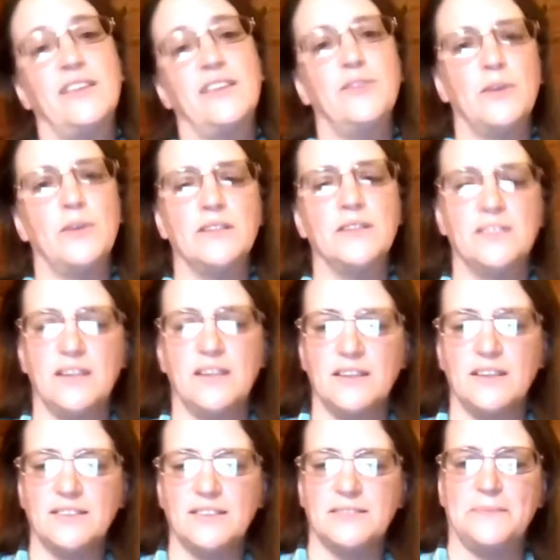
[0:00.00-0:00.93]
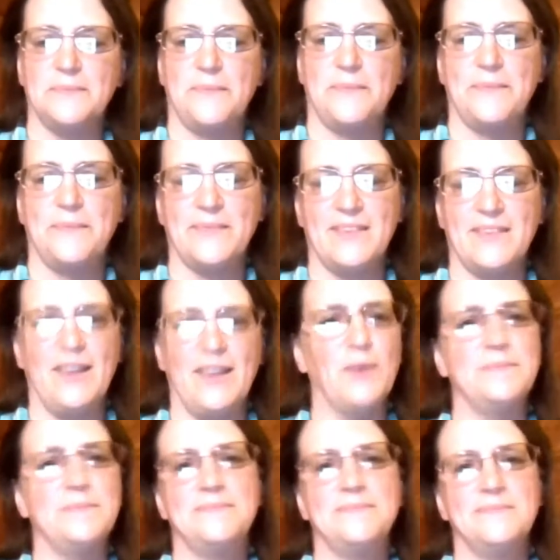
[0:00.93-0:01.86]
Not this Sunday, but some
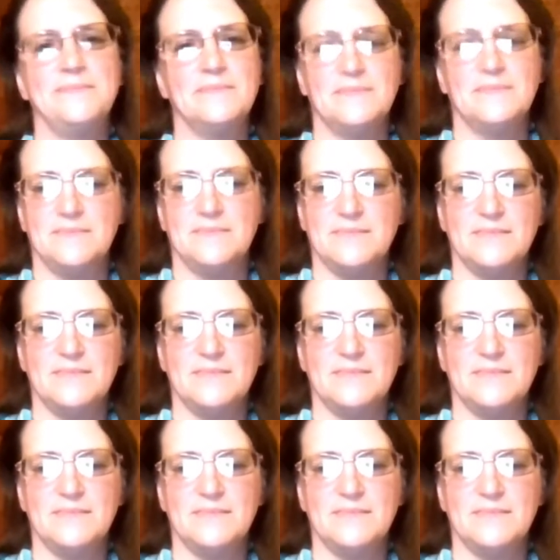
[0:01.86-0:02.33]
Sundays.